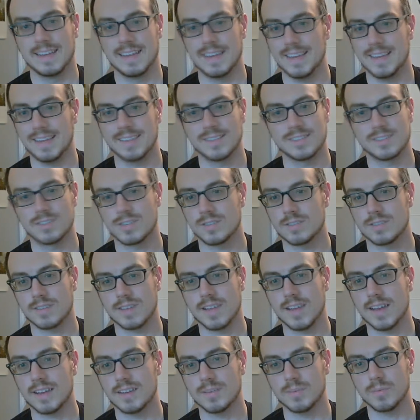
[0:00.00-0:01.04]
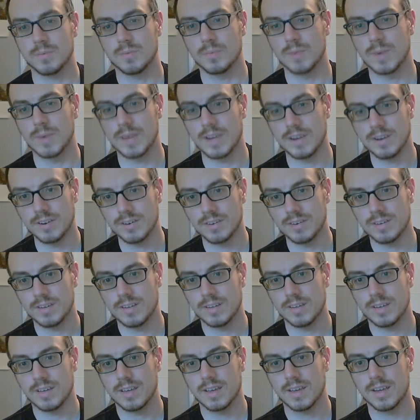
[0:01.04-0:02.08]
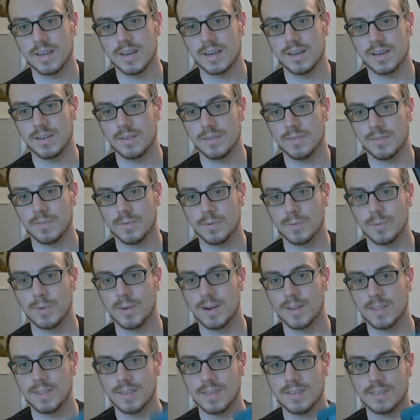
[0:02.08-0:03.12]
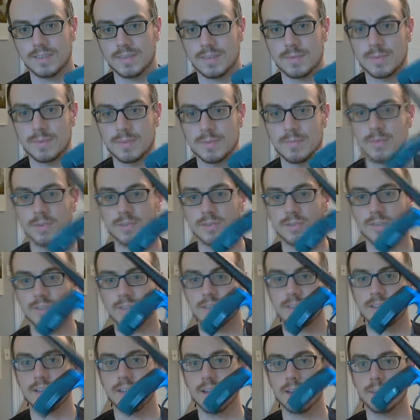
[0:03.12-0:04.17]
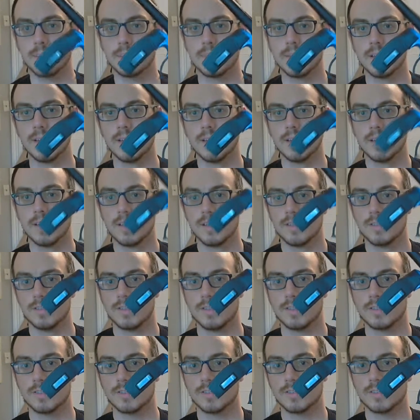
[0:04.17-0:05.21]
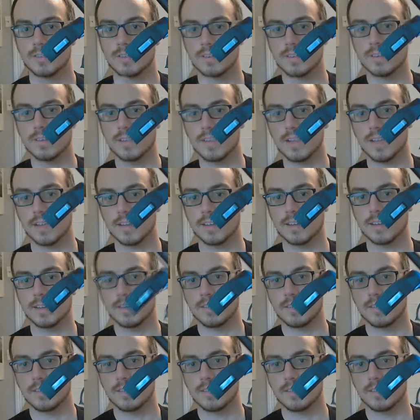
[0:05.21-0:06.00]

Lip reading: it's just kind of weird for one of these. I mean, most of the time they just click,